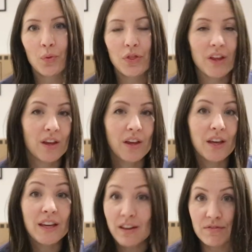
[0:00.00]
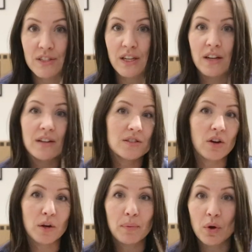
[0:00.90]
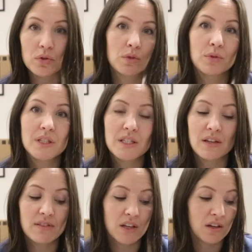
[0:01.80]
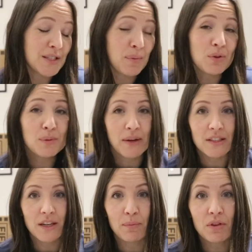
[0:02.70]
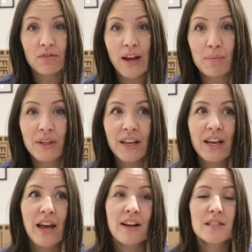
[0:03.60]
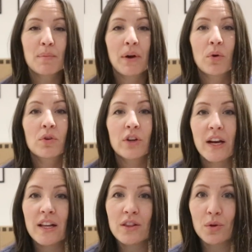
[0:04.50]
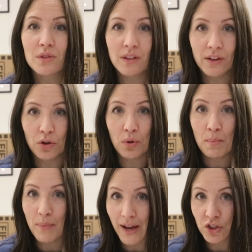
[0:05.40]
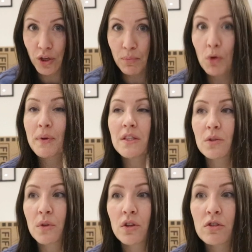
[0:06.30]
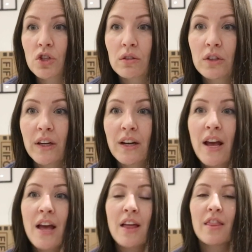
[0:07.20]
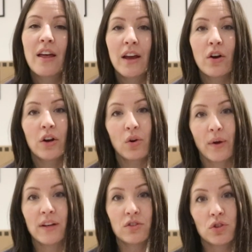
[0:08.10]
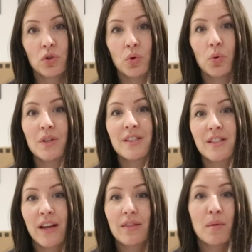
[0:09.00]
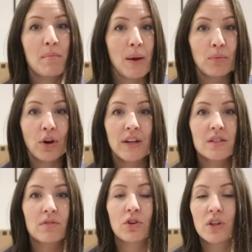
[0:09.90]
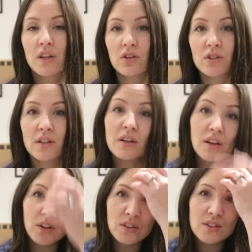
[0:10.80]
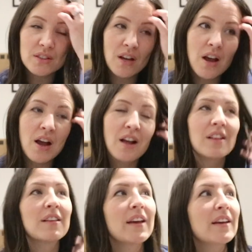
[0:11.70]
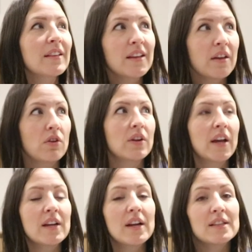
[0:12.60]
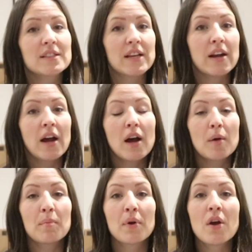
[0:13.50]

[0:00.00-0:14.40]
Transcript: the gifting, it's not about the receiving, it's about spending time with family, and it's about creating those little magic moments with your children that are going to set the memories for years and years. Like the other night, I set up